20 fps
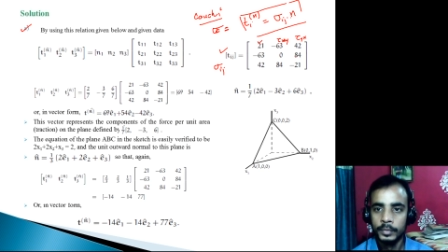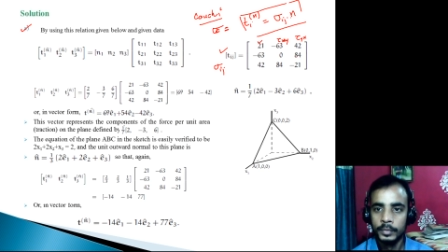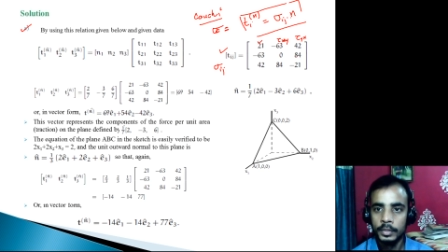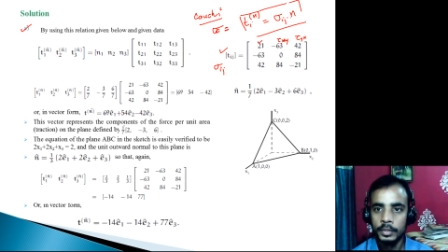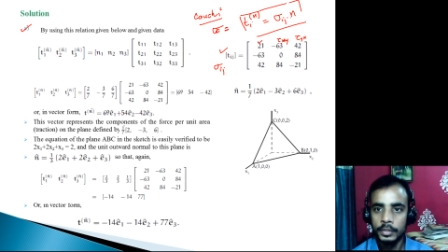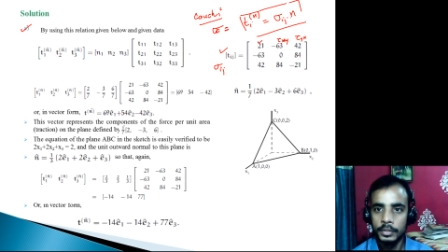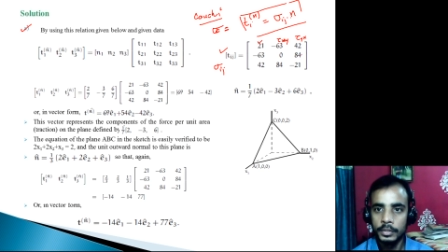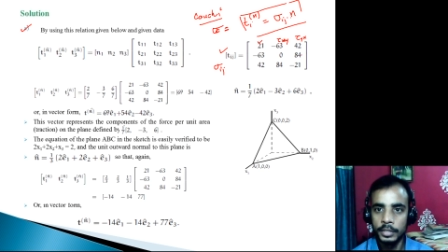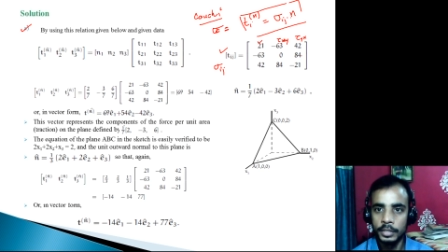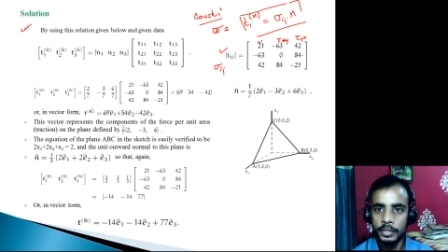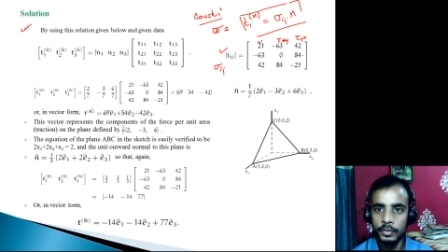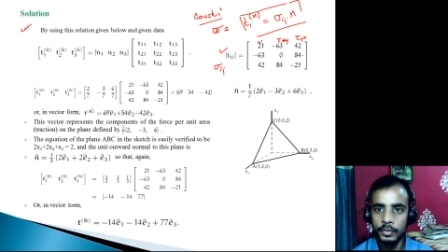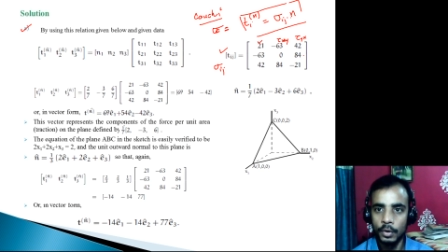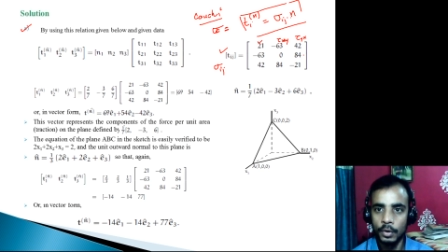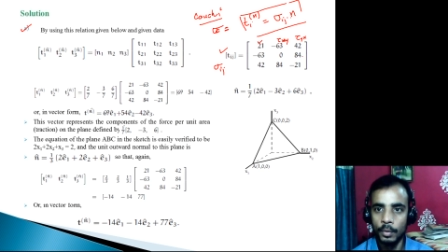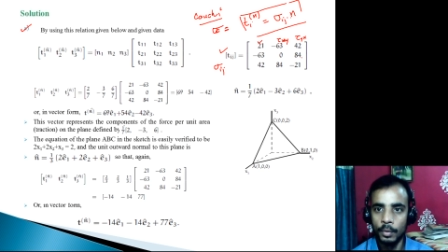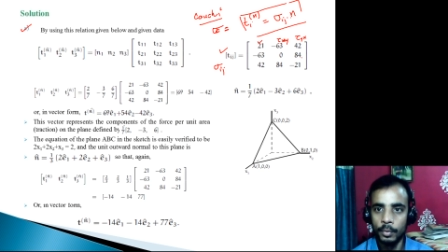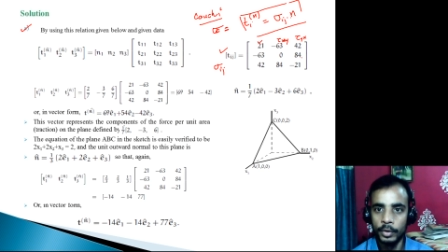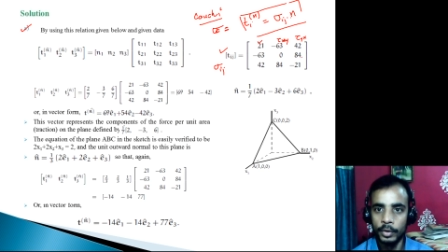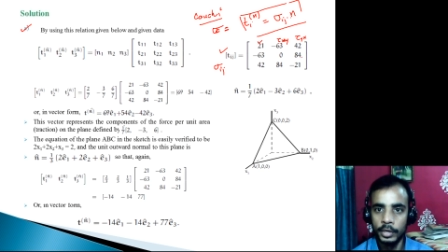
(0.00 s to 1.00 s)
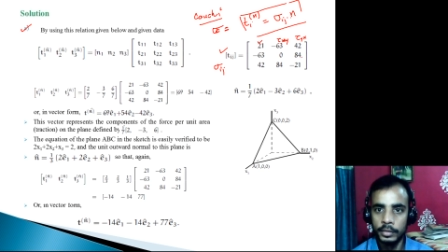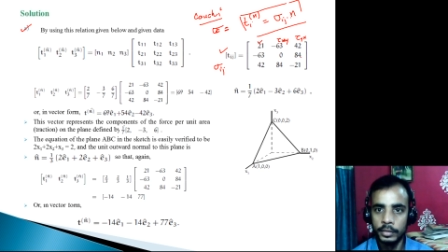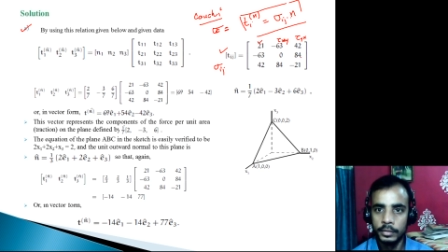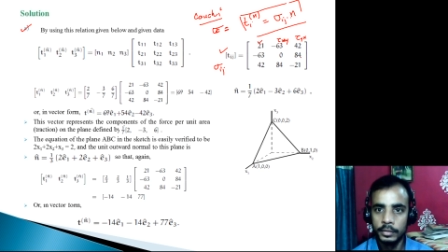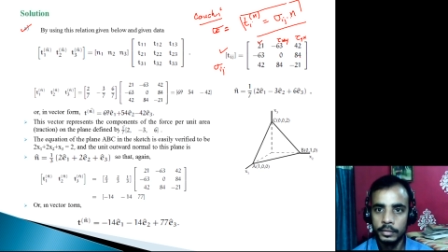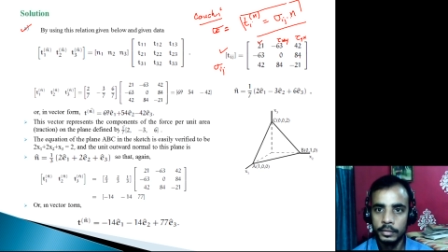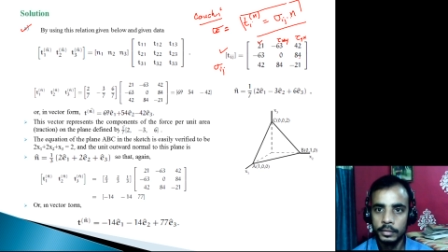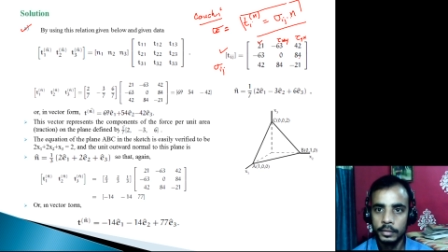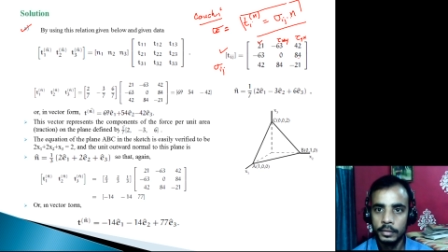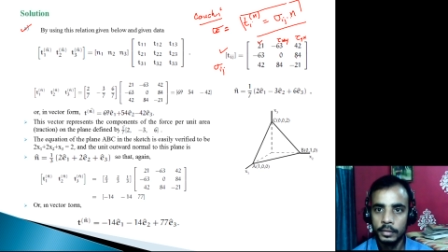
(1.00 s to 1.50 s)
stress components,
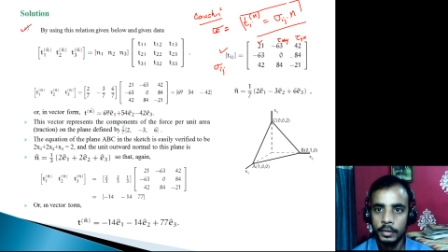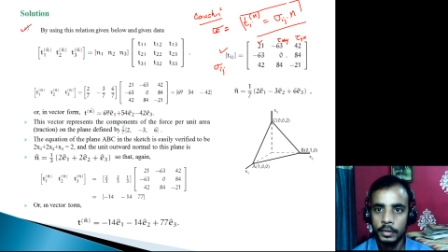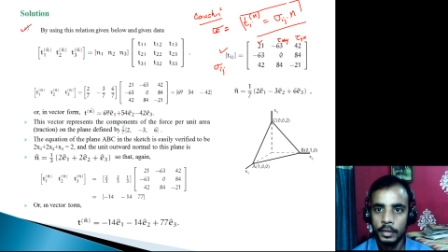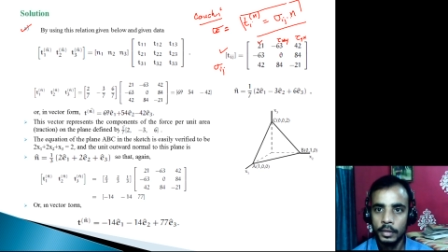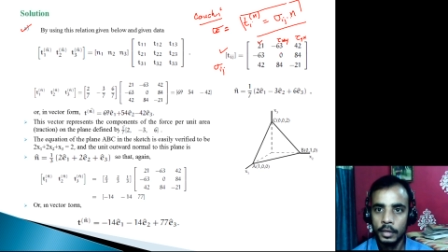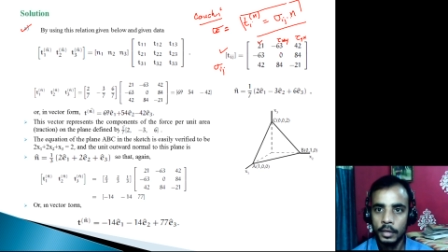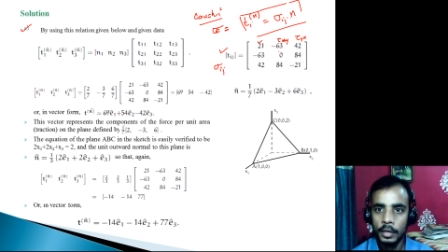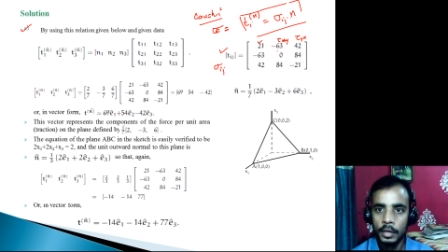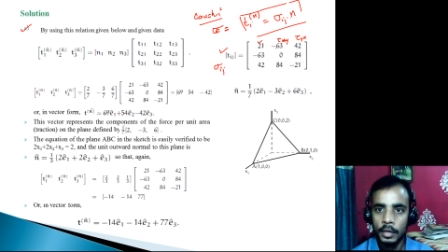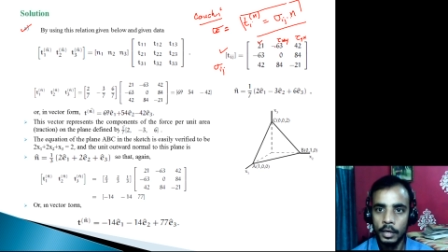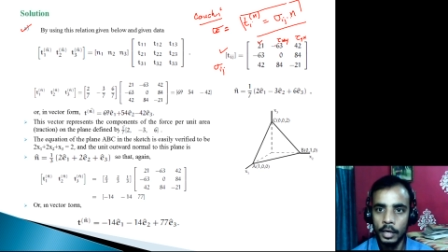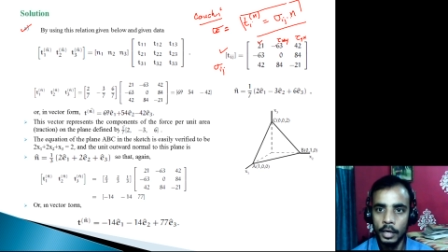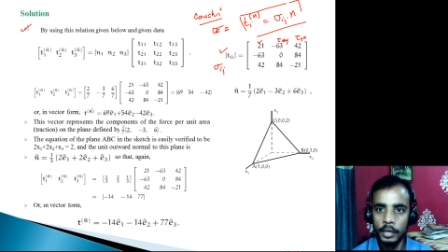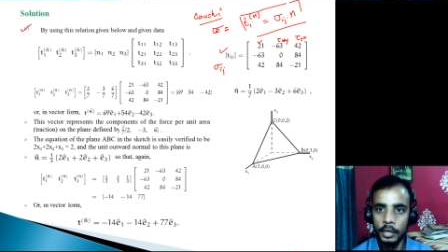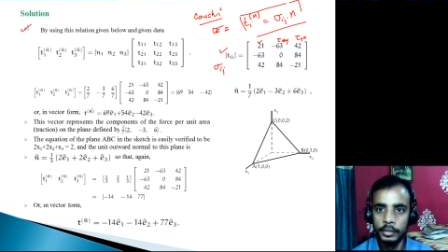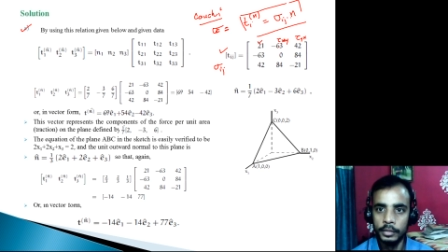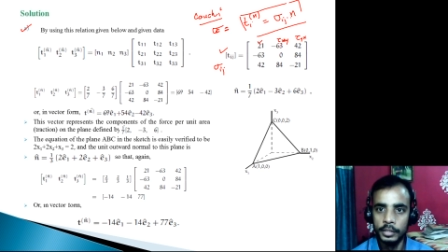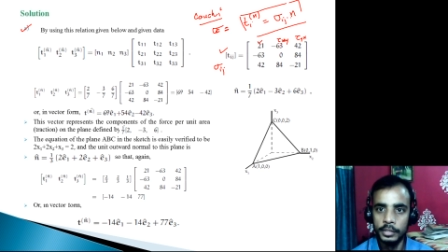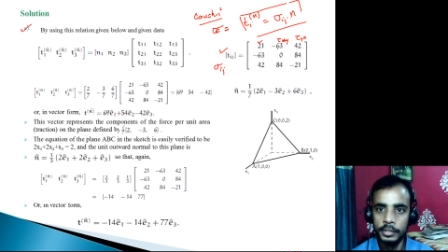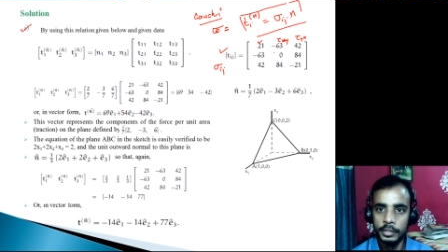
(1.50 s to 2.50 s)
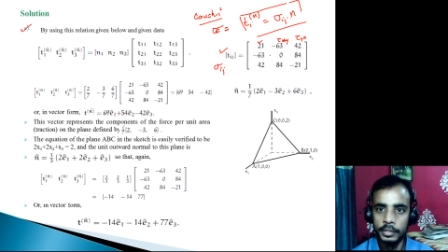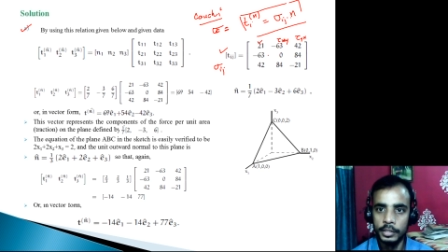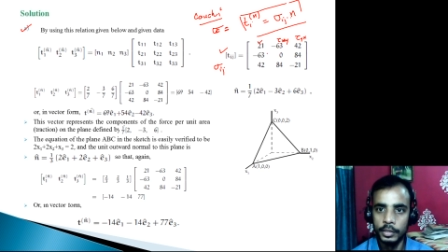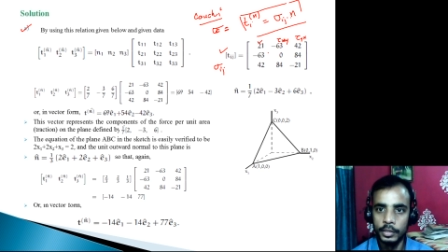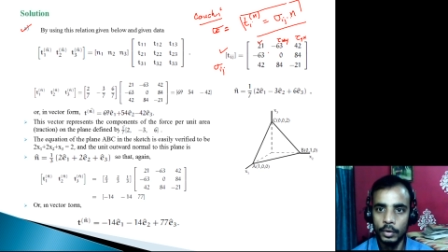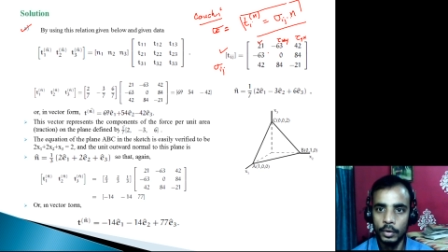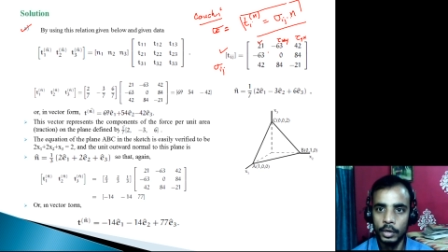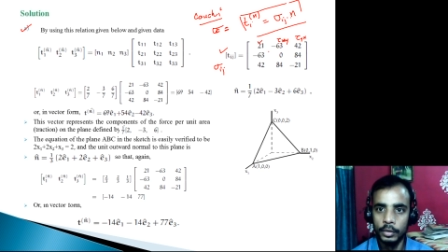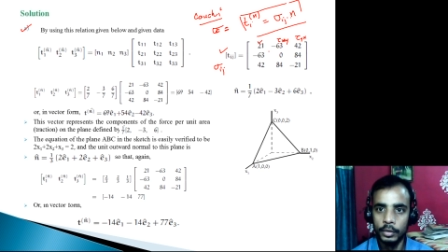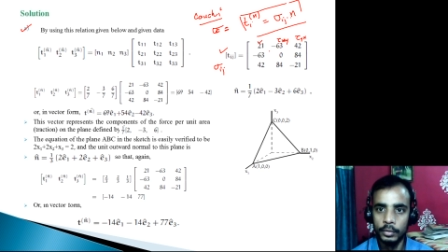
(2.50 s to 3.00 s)
and this is
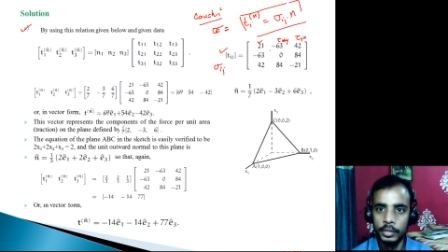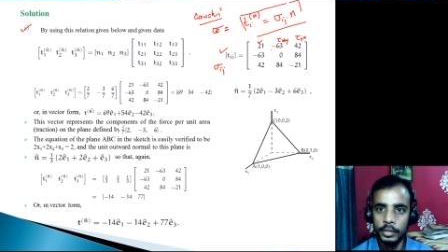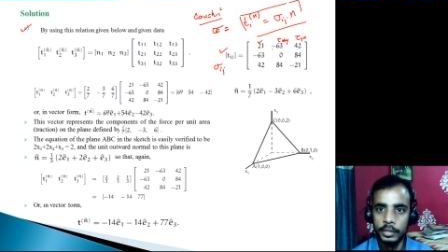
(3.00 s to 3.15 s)
equal to